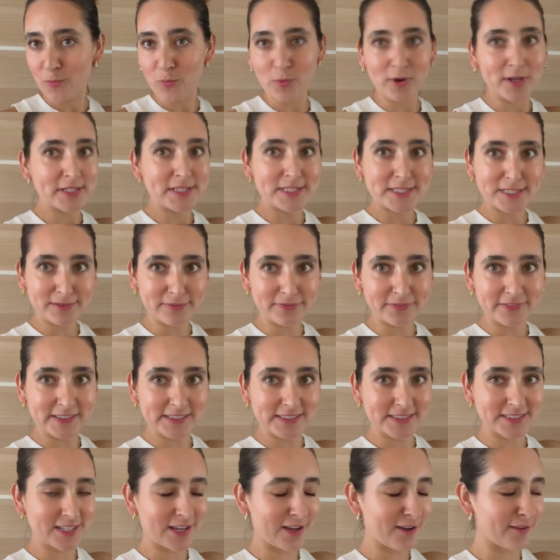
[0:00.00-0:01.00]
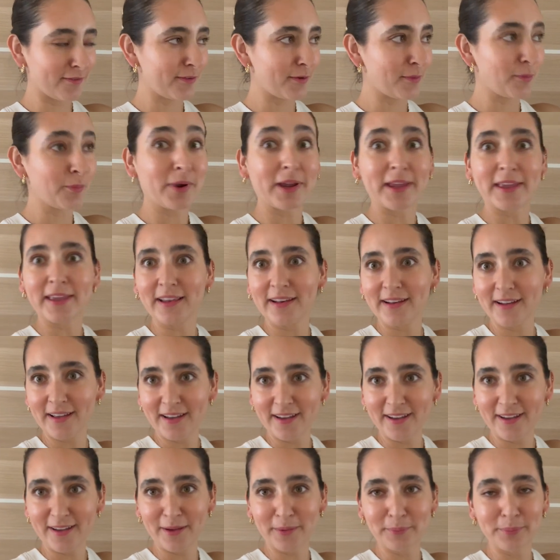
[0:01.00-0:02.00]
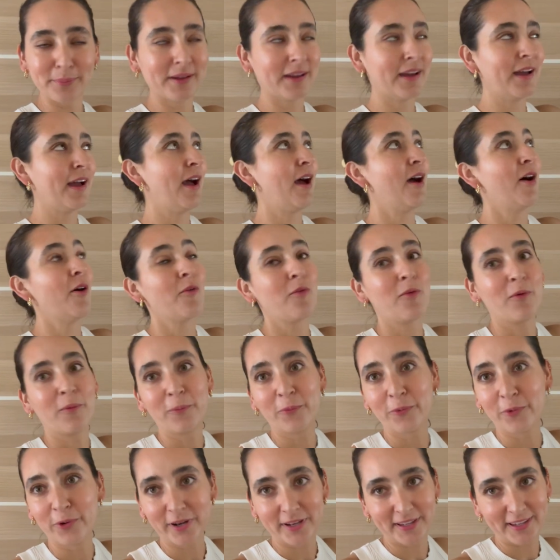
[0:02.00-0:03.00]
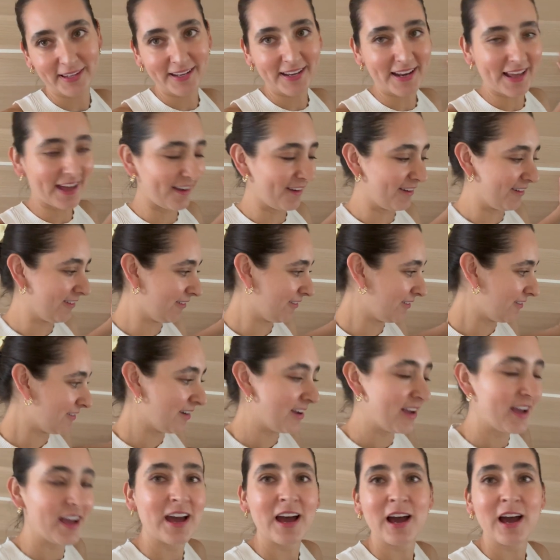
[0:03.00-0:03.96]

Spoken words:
What a difference, huh, from waking up, from working out.